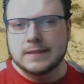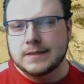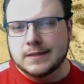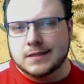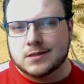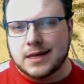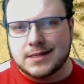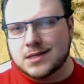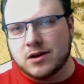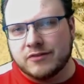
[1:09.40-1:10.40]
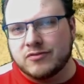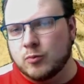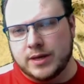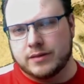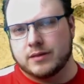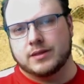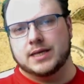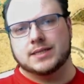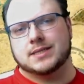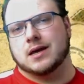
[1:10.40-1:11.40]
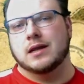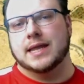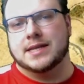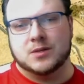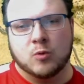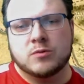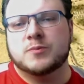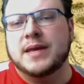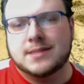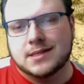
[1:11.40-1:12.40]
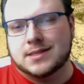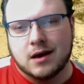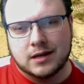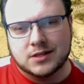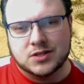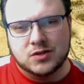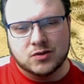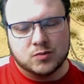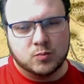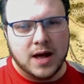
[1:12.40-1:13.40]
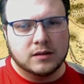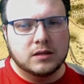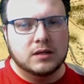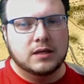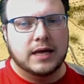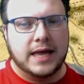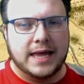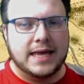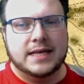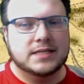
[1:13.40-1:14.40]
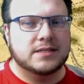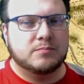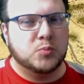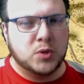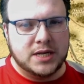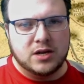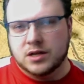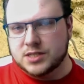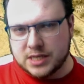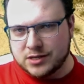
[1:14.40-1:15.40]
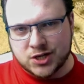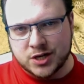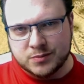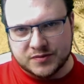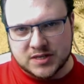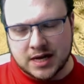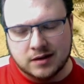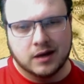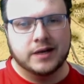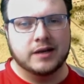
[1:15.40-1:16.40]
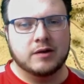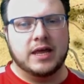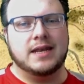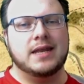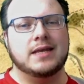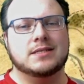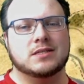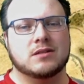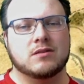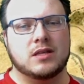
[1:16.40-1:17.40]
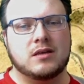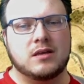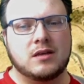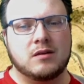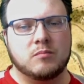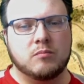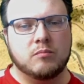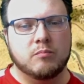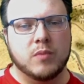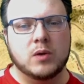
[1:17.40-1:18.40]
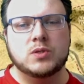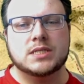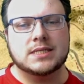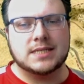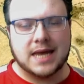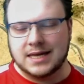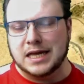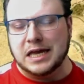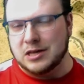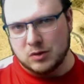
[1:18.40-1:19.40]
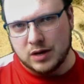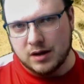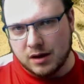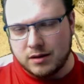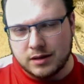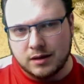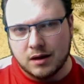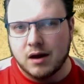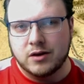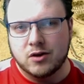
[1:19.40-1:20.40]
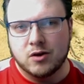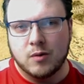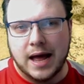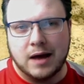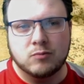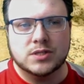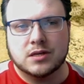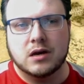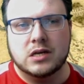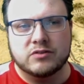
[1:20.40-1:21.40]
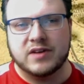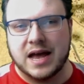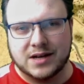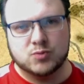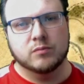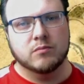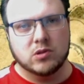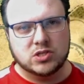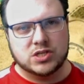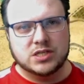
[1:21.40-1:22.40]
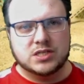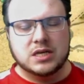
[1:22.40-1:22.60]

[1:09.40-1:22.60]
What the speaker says: So let's start off with the Sky Lantern. What makes the Sky Lantern good? Well, it is pretty nuts in terms of stat line. It is the most tanky unit I think I know outside of actual monsters.